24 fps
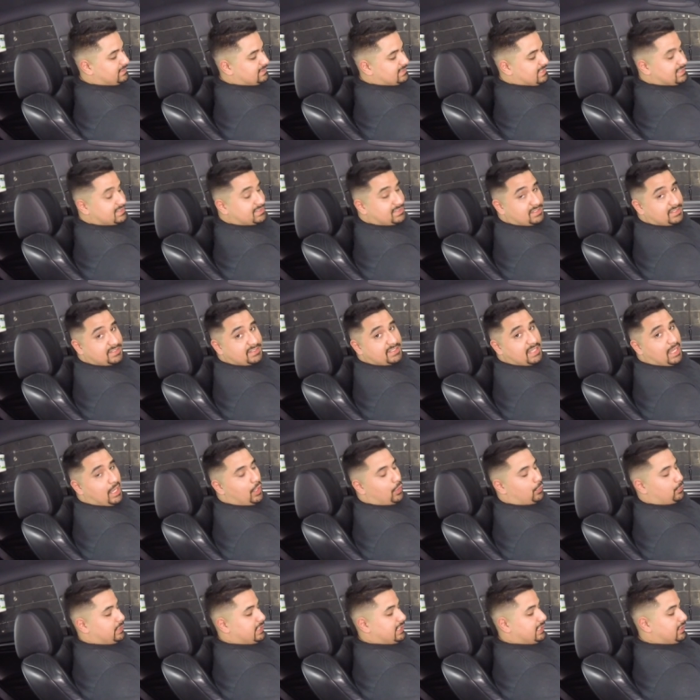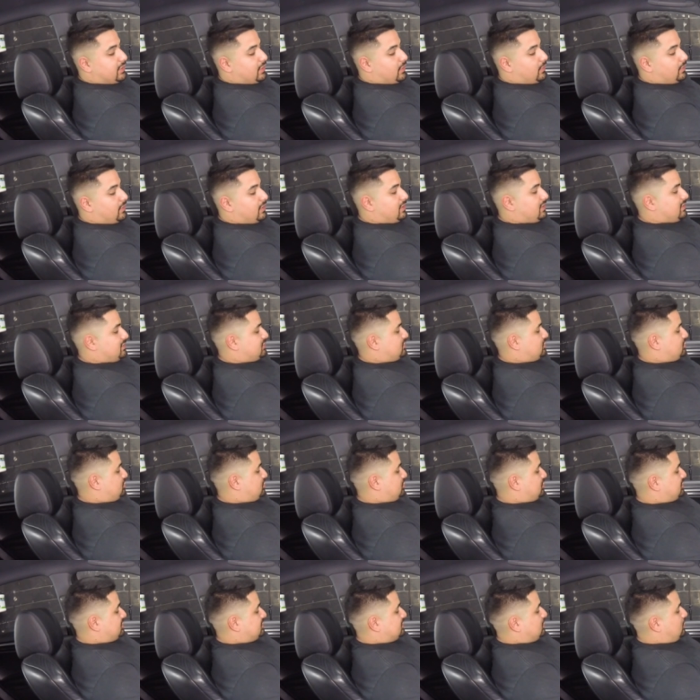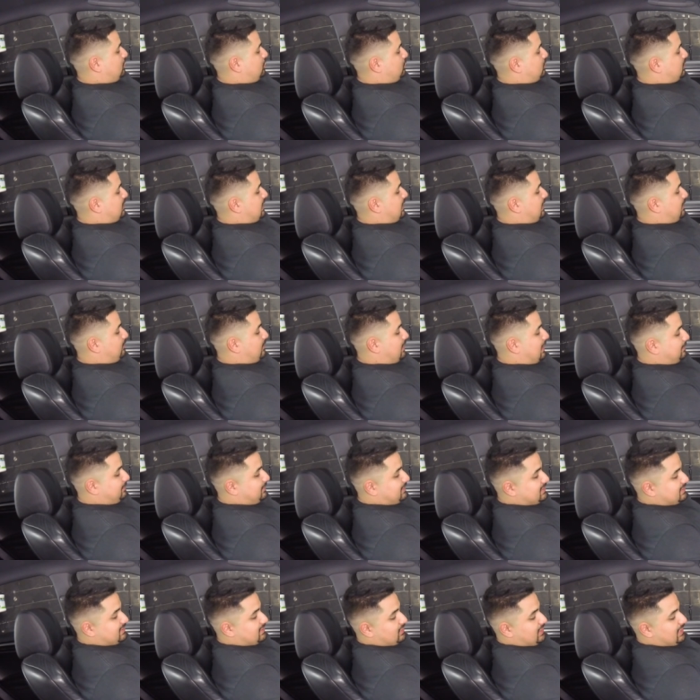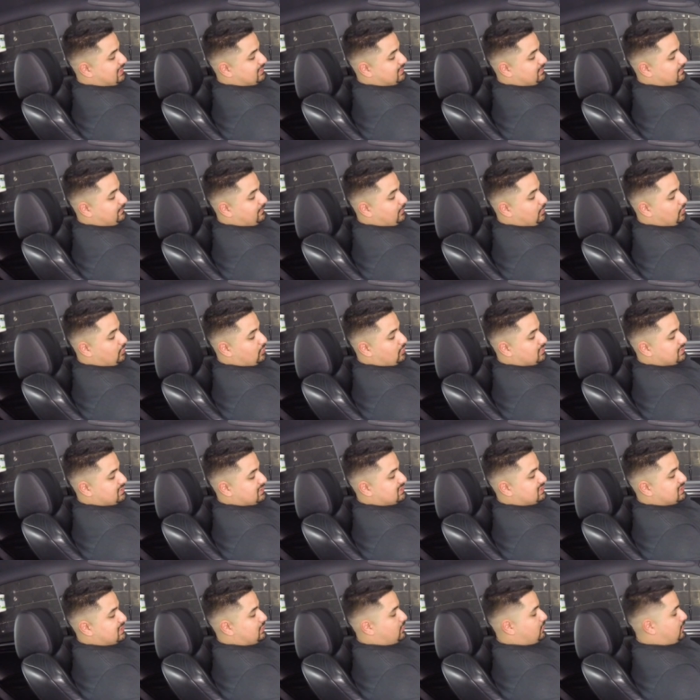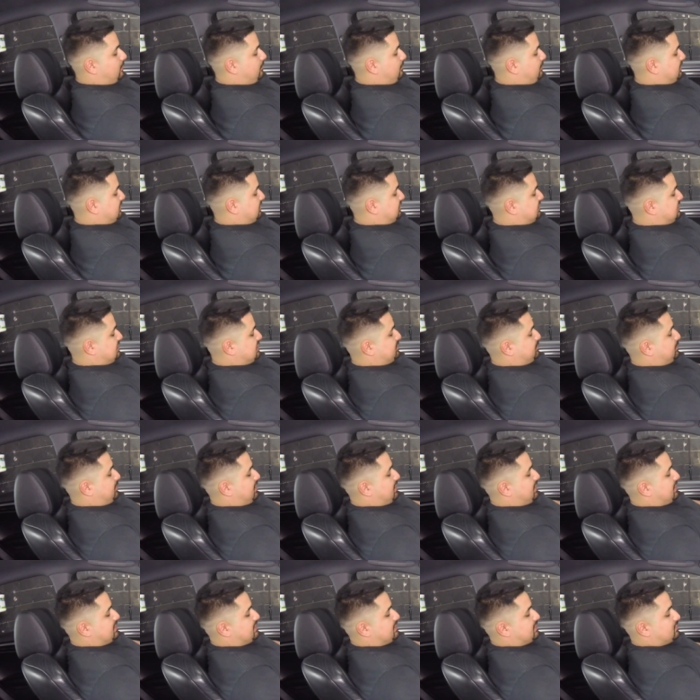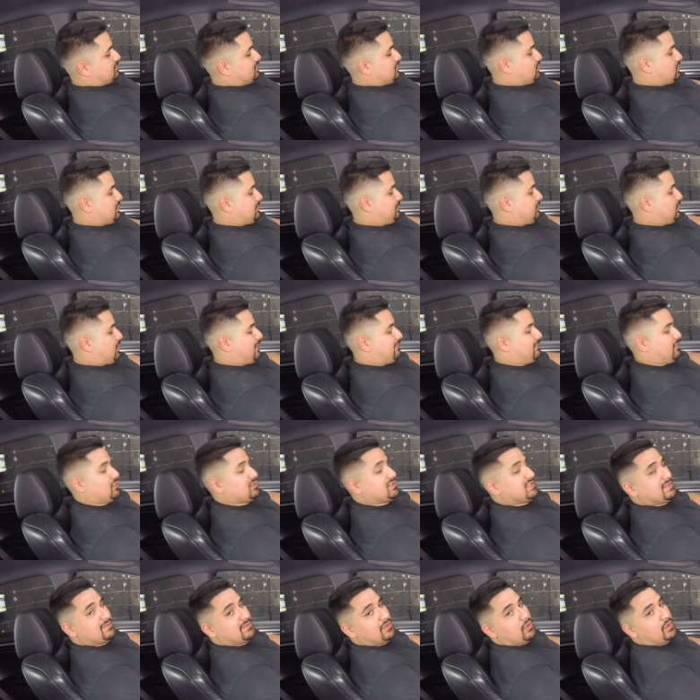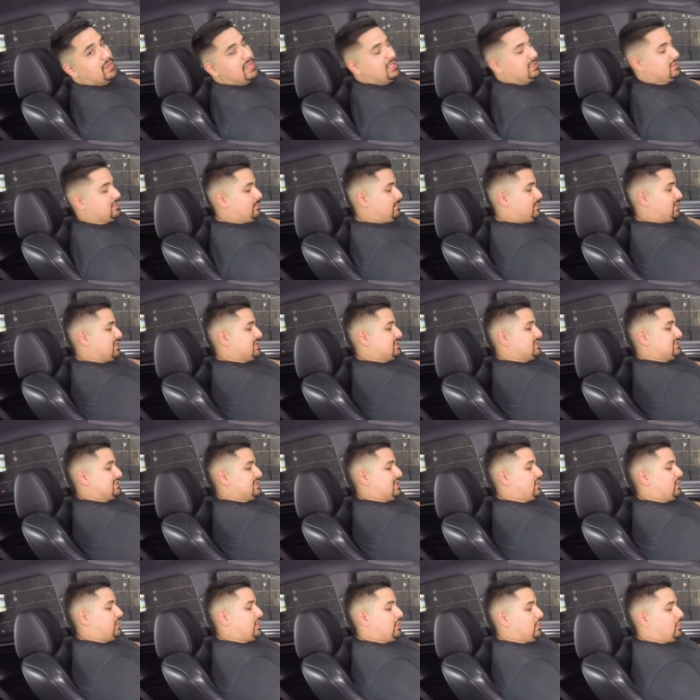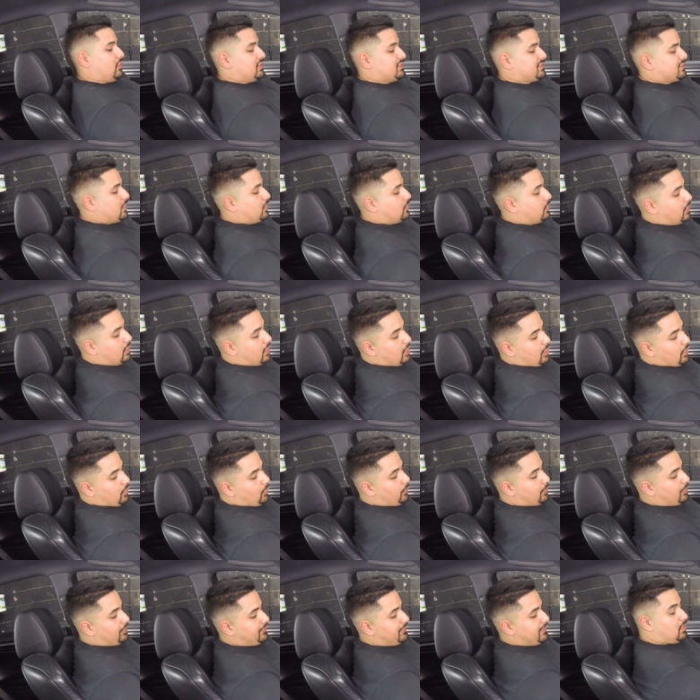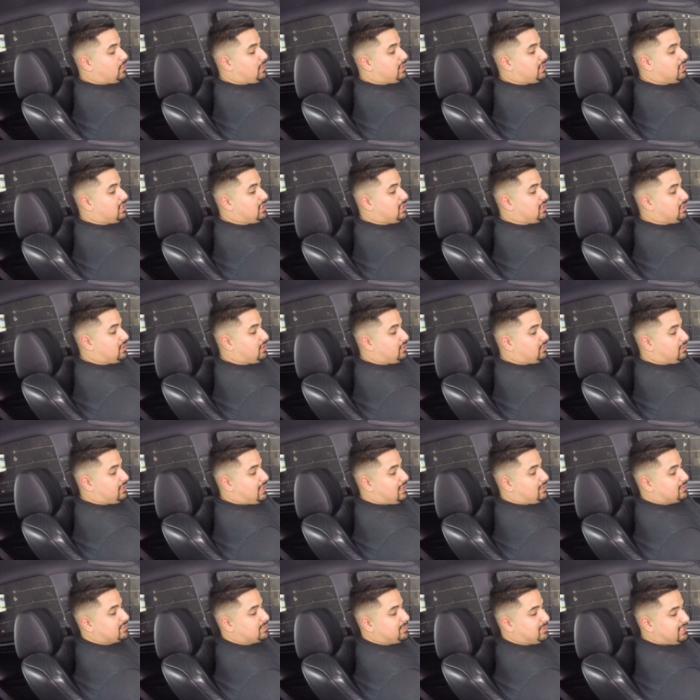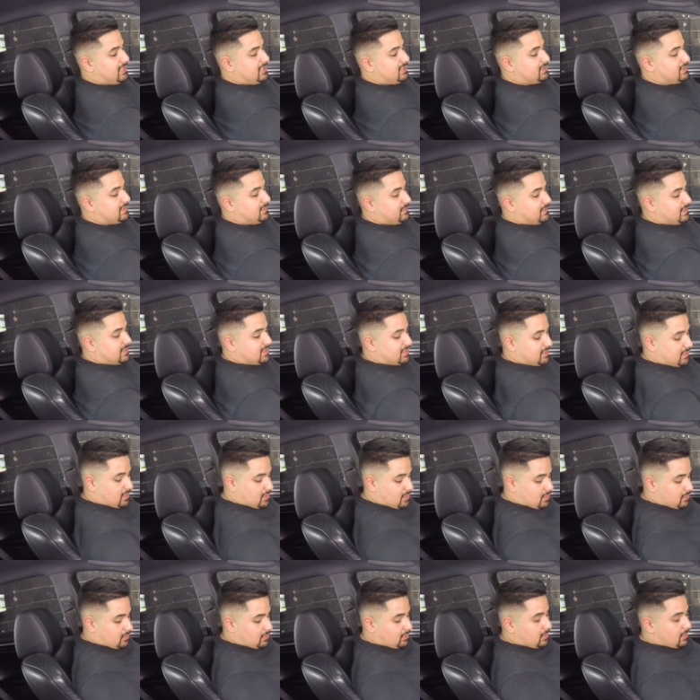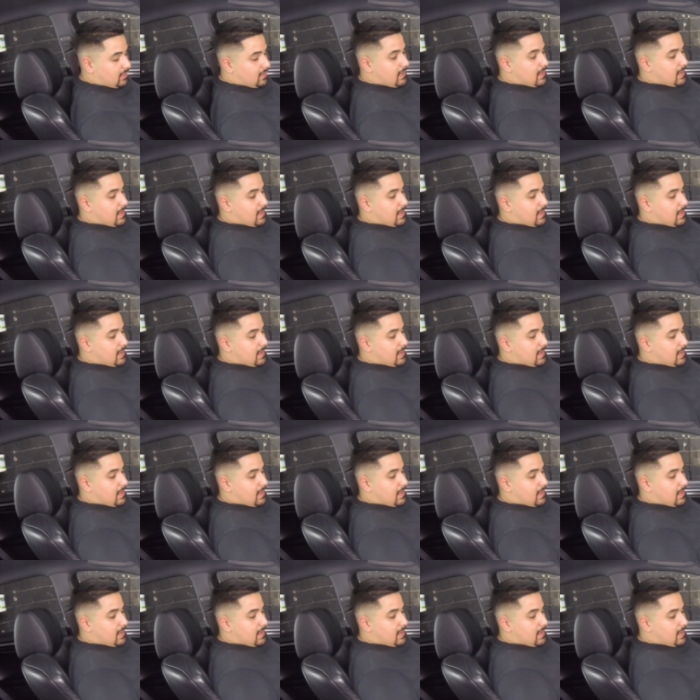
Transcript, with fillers: Tesla style radio. So just know you can map these to answer phone calls, et cetera. But these buttons, or if you have oh seven oh eight, the buttons that are here also will go here. Now it's playing a different song.